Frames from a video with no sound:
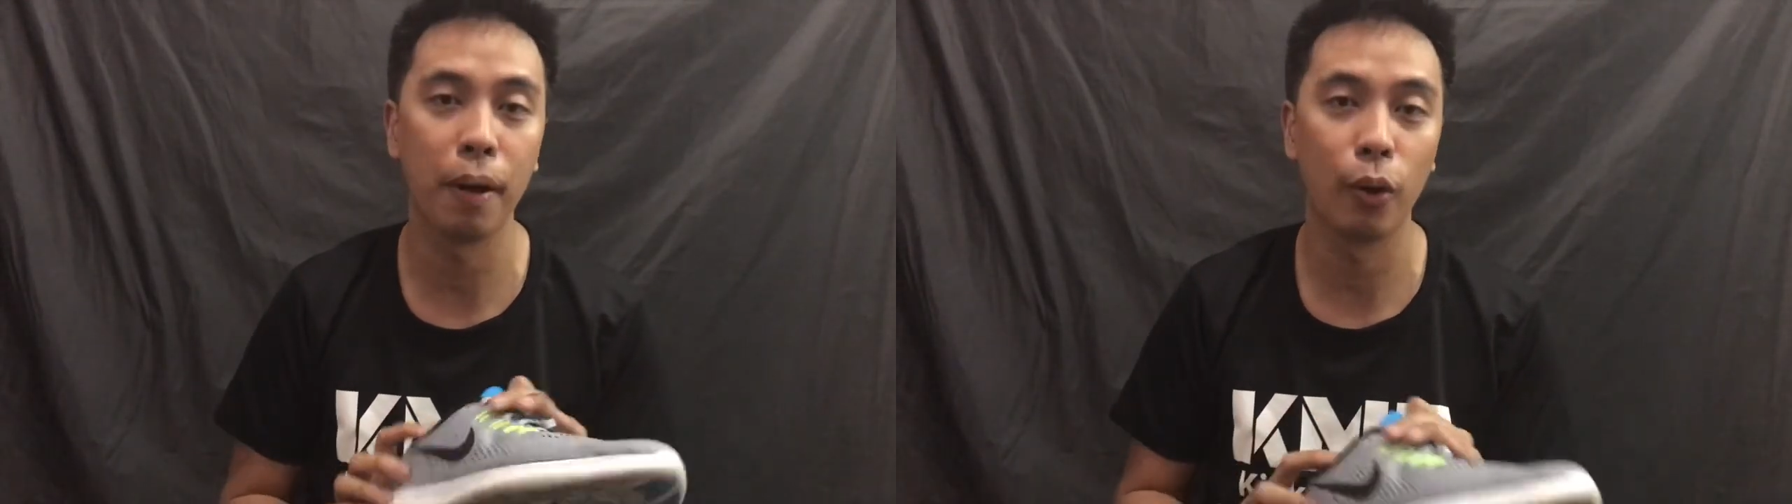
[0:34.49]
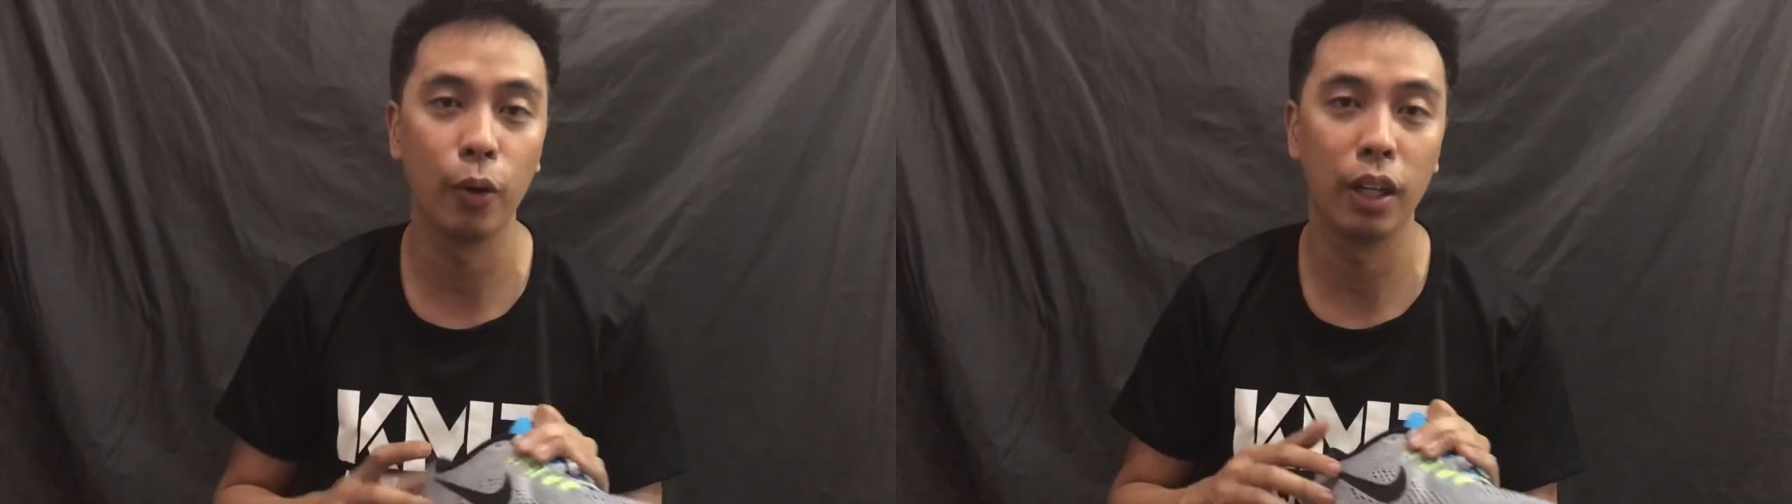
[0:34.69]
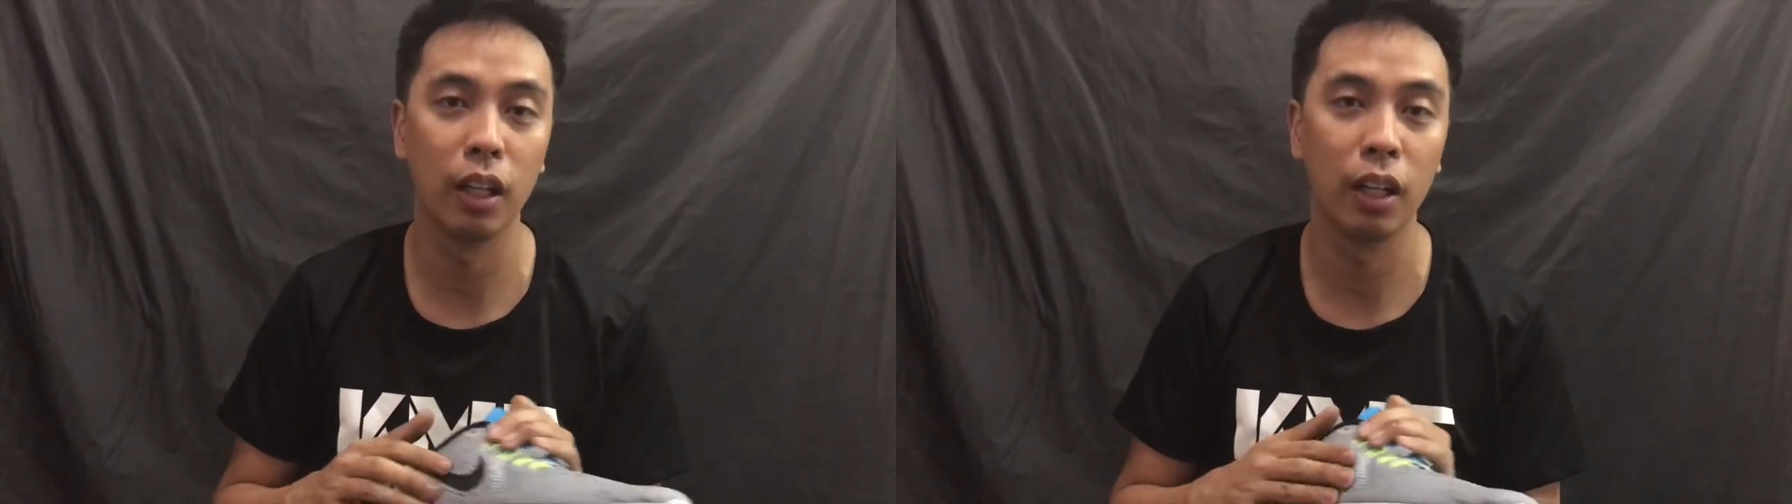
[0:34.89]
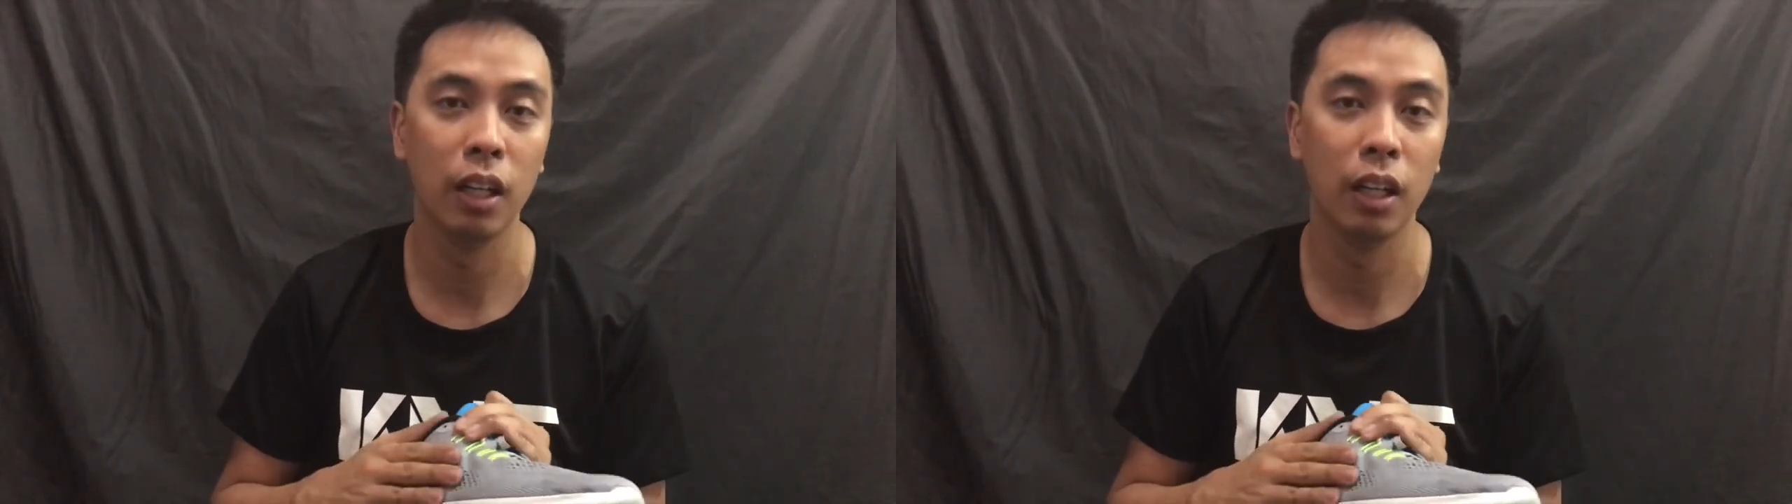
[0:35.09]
pa ako ng